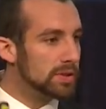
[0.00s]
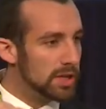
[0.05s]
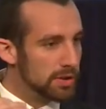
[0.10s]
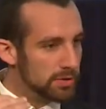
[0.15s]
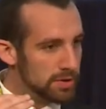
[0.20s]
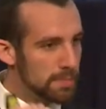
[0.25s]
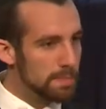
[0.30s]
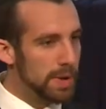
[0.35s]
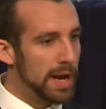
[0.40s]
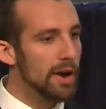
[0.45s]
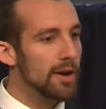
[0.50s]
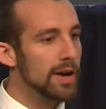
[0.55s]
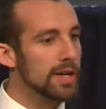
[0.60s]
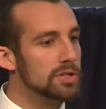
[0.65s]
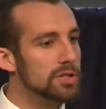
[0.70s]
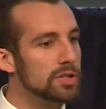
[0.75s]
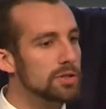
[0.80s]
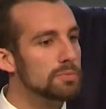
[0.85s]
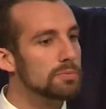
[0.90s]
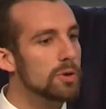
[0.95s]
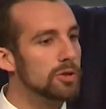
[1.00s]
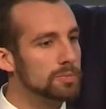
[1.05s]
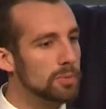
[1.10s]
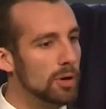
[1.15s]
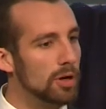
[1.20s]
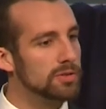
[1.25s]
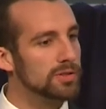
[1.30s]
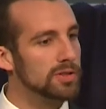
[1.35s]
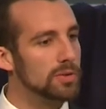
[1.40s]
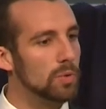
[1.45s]
in comparing to most
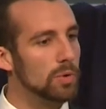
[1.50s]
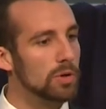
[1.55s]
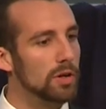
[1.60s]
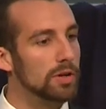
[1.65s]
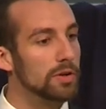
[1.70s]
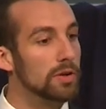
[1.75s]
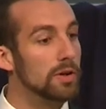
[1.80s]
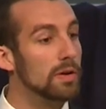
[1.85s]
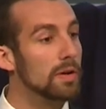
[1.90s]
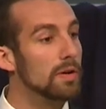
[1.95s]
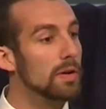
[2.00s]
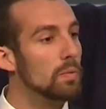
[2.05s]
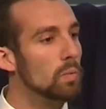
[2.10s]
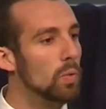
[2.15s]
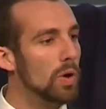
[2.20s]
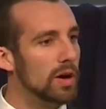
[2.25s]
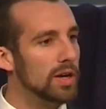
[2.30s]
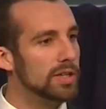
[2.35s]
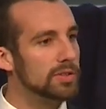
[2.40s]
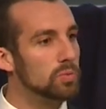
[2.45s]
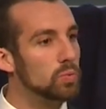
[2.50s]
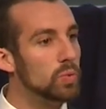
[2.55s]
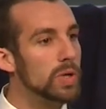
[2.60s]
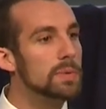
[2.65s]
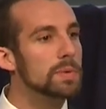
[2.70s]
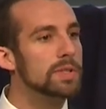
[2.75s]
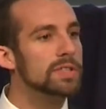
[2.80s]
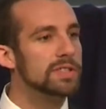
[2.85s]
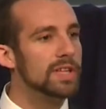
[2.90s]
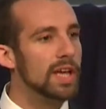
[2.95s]
parts of the world, whereas
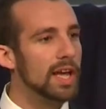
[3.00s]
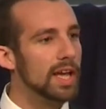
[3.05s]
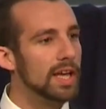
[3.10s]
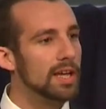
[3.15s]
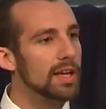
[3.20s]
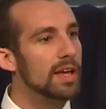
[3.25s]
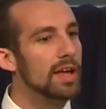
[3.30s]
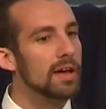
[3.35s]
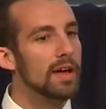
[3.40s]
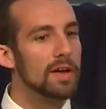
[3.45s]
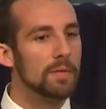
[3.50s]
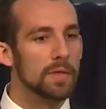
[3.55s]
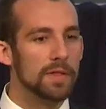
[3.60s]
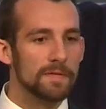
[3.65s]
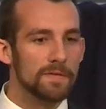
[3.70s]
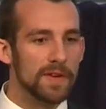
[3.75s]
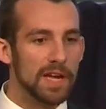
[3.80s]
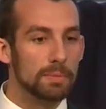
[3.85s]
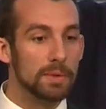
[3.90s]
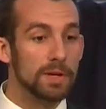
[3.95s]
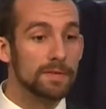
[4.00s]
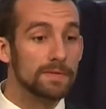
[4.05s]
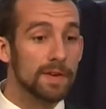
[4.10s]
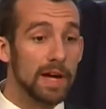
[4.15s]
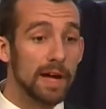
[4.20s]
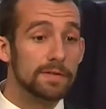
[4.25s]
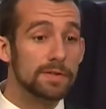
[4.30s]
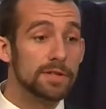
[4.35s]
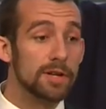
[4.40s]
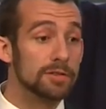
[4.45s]
we would say with a family of
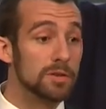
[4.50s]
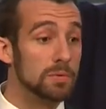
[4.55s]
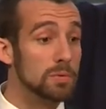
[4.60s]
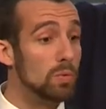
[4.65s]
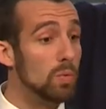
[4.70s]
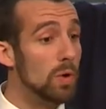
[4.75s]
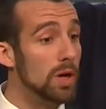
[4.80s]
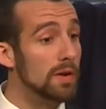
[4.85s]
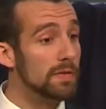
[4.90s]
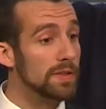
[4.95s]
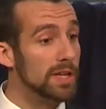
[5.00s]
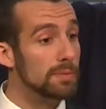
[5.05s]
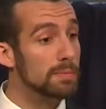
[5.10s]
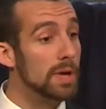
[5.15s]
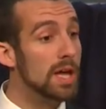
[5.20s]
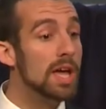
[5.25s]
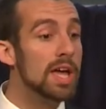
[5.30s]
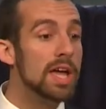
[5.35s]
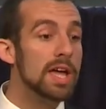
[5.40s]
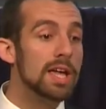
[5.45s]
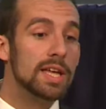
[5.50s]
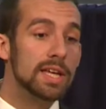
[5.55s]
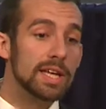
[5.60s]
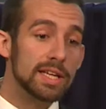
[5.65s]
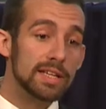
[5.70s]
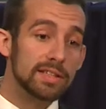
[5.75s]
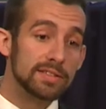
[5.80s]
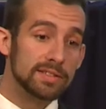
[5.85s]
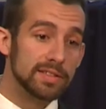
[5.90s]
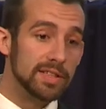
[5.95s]
5 children where one of them
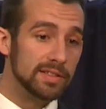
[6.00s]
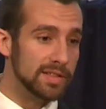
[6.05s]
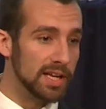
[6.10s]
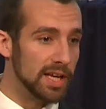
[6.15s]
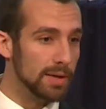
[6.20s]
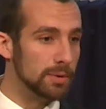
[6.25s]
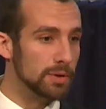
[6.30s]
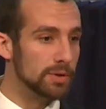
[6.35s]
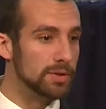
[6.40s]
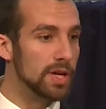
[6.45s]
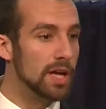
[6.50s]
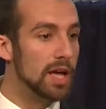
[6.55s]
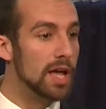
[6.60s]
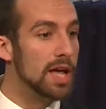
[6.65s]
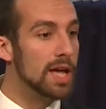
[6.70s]
is disabled,